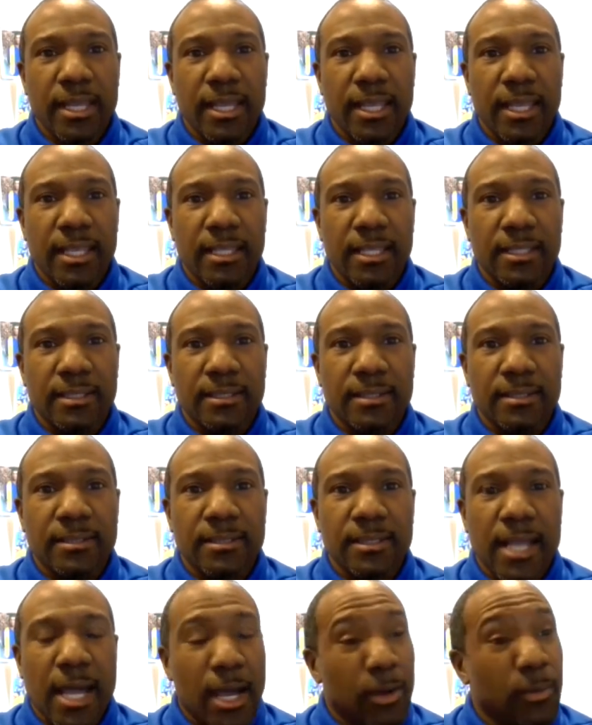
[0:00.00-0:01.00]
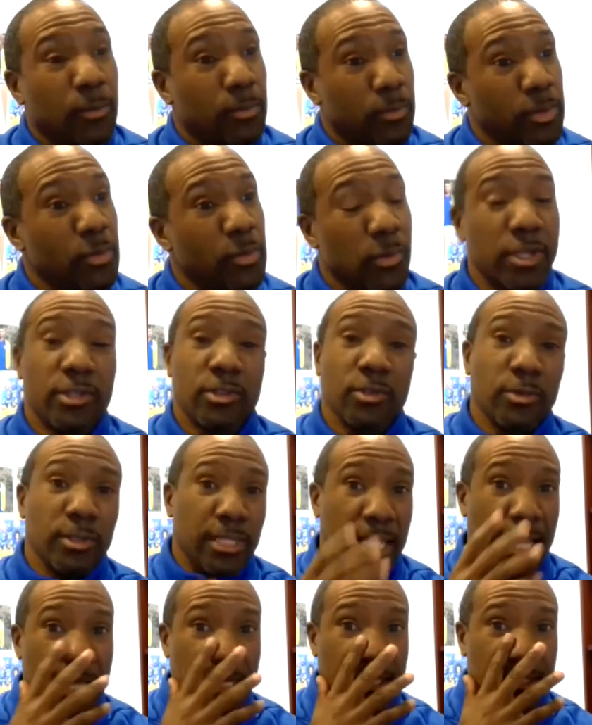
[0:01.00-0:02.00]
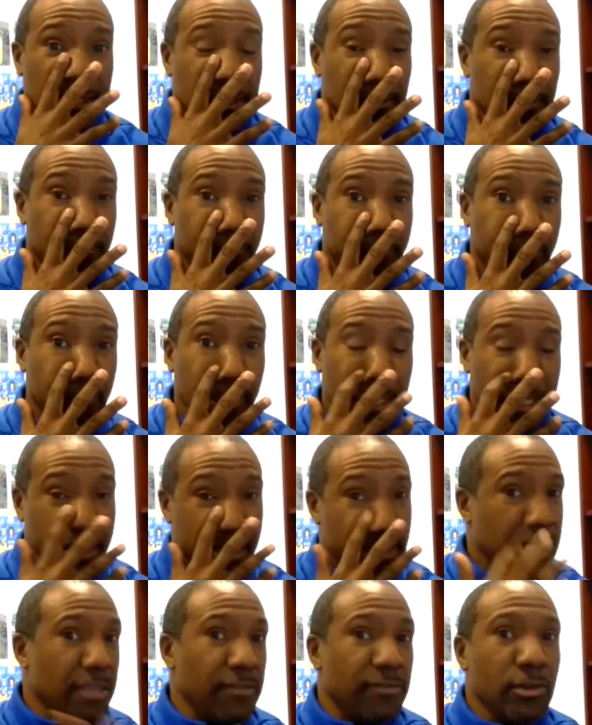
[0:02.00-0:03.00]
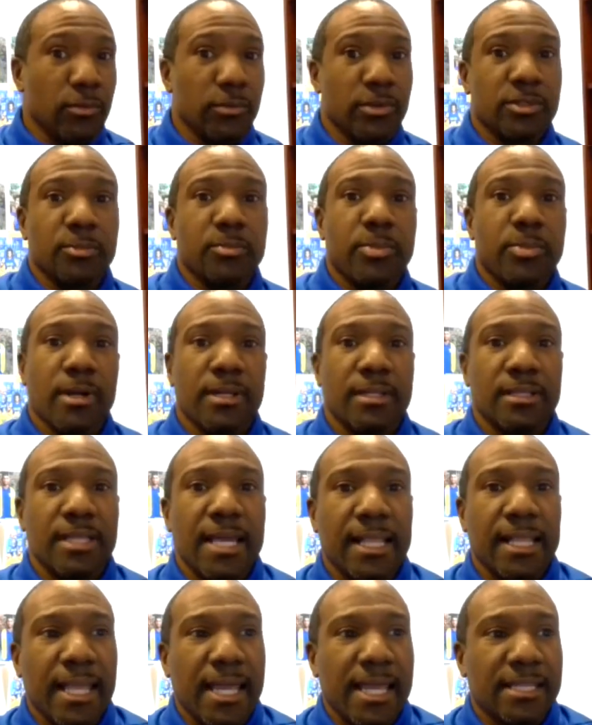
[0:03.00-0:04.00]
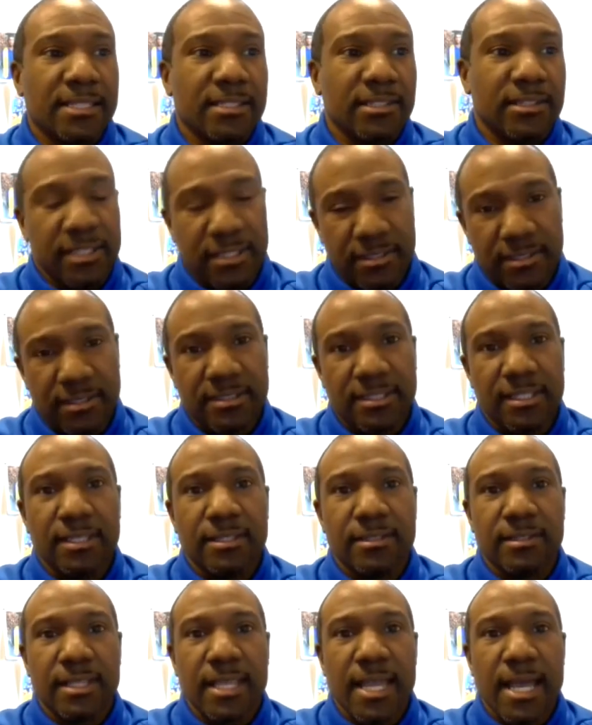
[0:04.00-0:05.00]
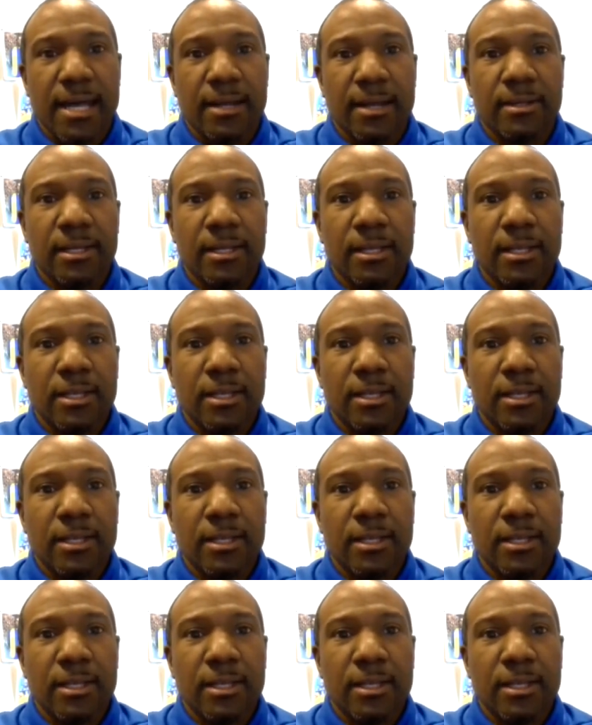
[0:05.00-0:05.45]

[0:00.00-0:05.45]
and i we went through it last year and javian was a part of that last year he's a senior now